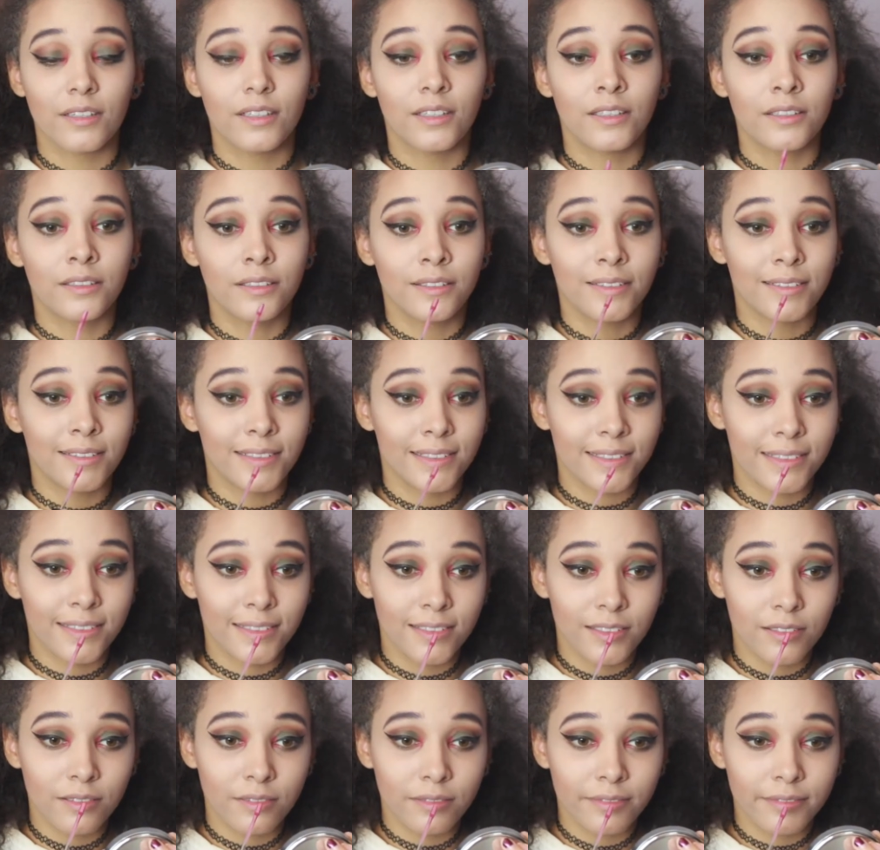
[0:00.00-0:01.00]
Oh god.
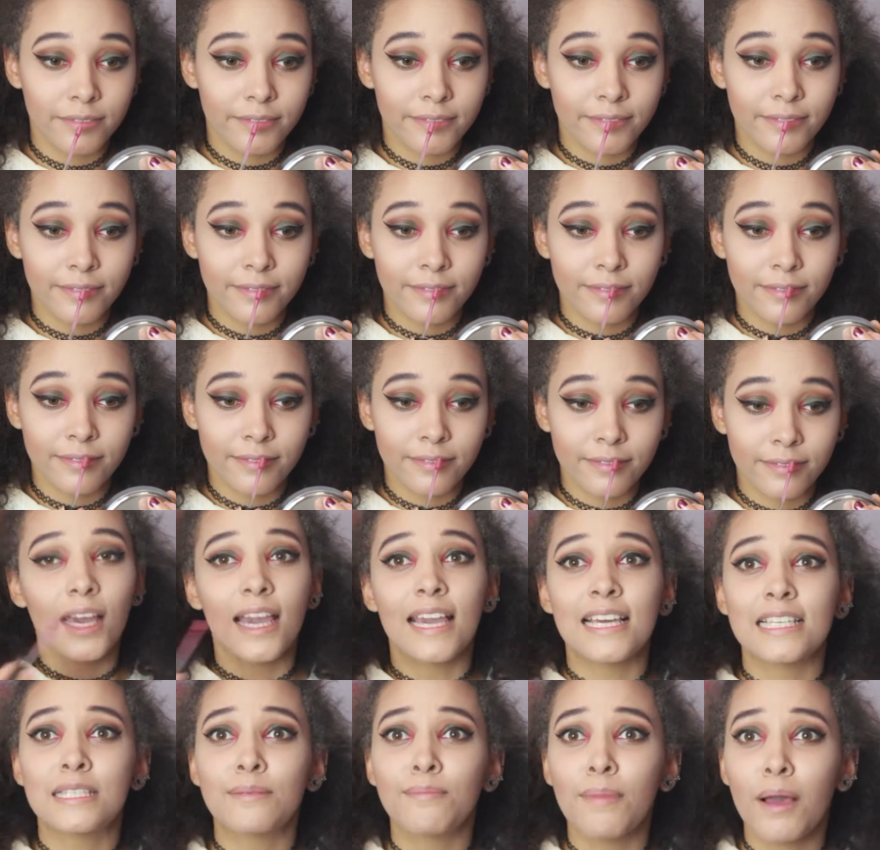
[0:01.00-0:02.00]

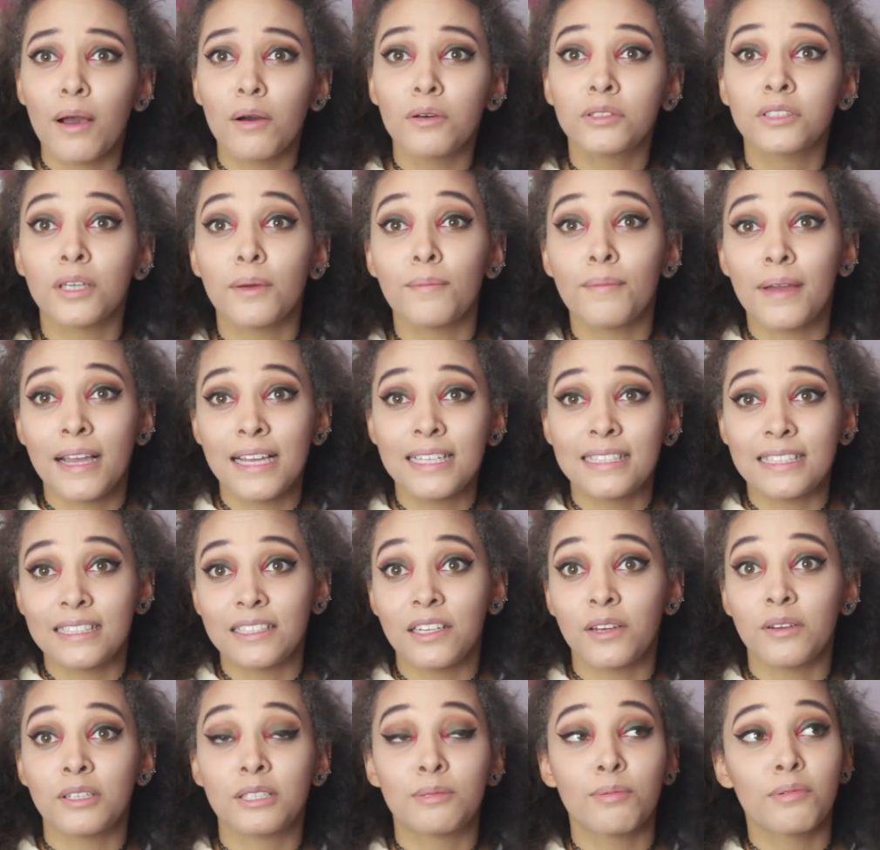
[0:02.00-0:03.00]
It smells amazing
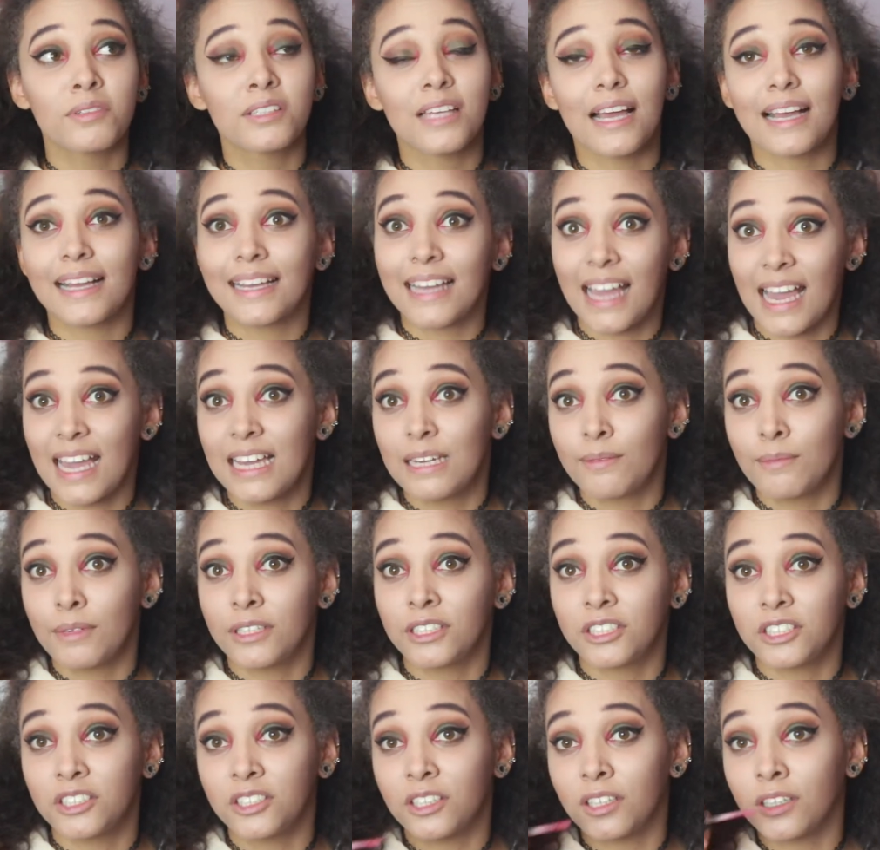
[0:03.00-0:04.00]
though. It smells like a cake
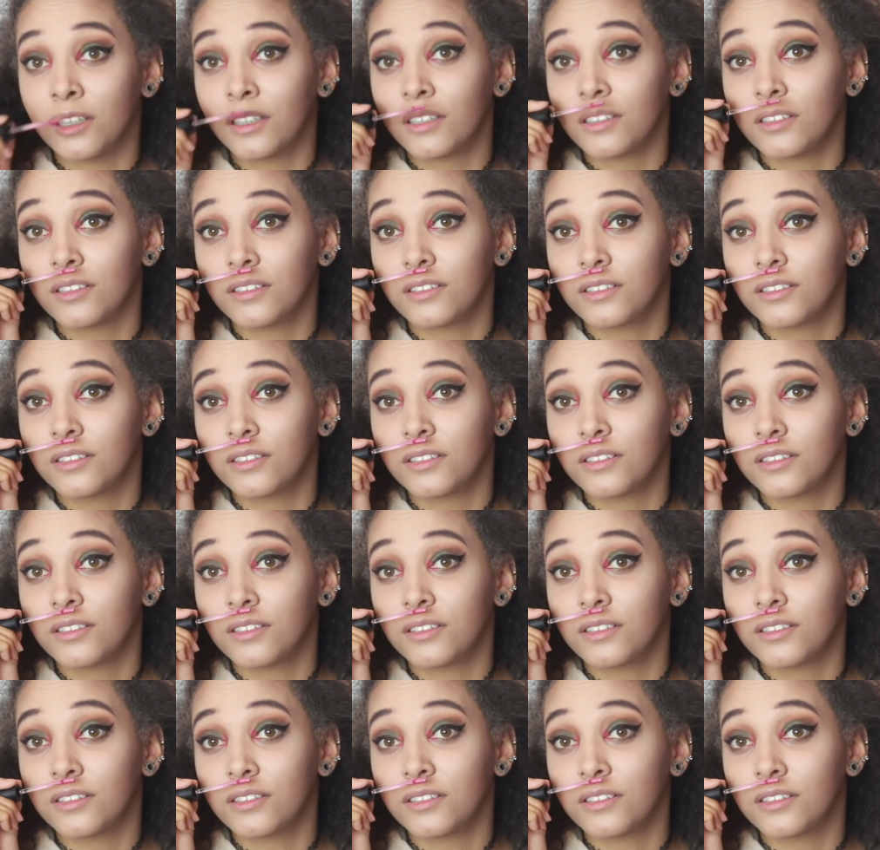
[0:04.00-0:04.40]
mixture.